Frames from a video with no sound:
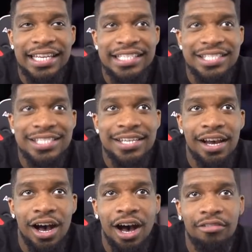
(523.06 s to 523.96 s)
That is
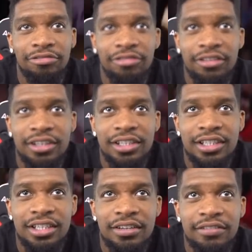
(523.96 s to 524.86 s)
tough.
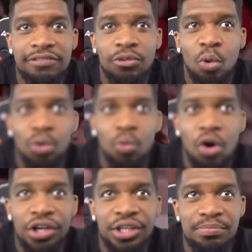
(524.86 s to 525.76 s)
4-1 to